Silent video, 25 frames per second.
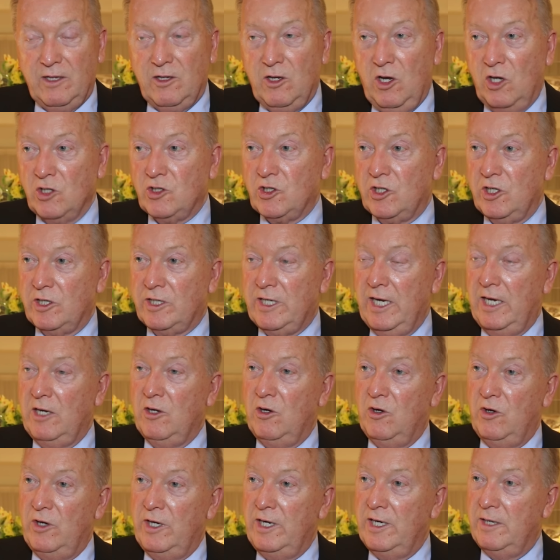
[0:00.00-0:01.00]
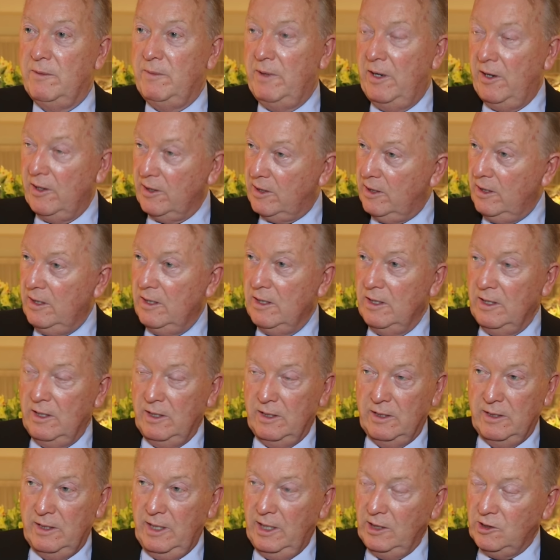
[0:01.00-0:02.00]
Oscar De La Hoya in America.
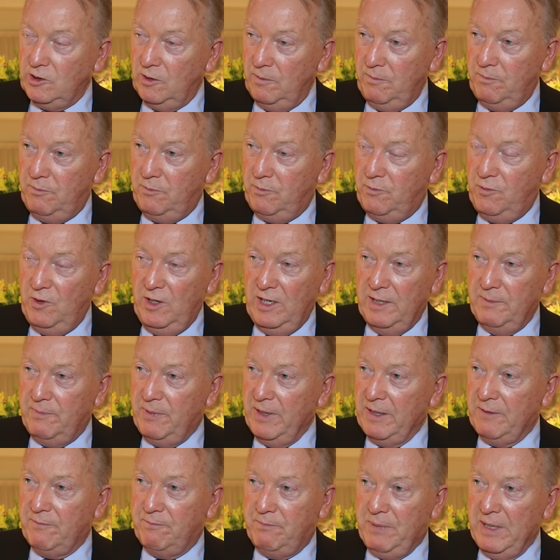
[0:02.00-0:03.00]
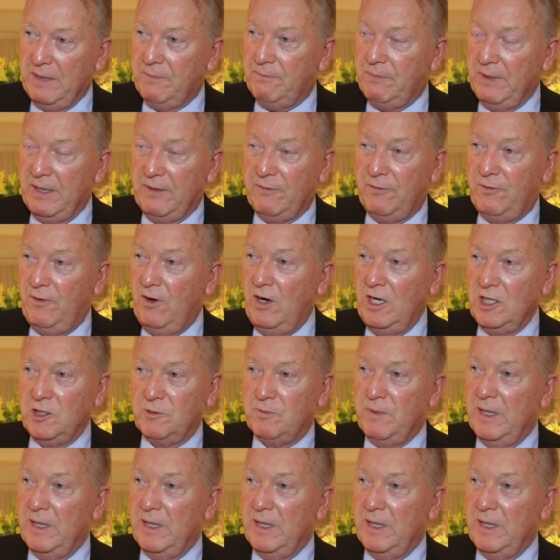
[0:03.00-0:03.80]
There's some really big, big, big fights